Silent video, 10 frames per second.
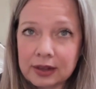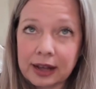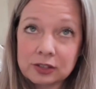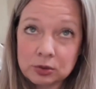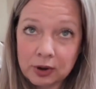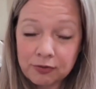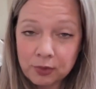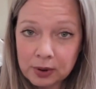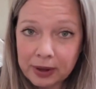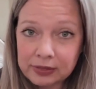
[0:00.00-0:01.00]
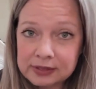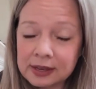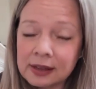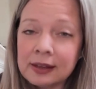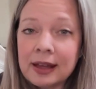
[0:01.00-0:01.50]
next 3 or 4 months.
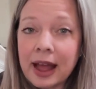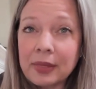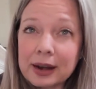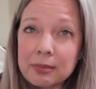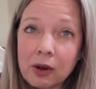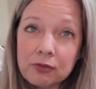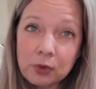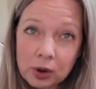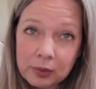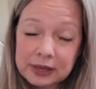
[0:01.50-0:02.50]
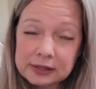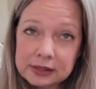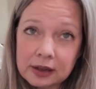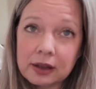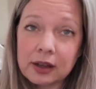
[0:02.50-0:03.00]
And then about 4
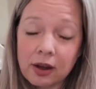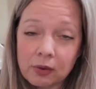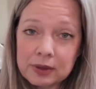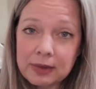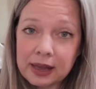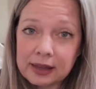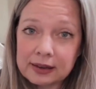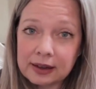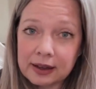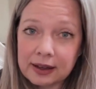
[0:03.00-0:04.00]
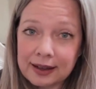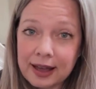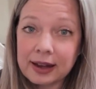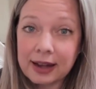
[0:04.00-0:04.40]
weeks ago, we made an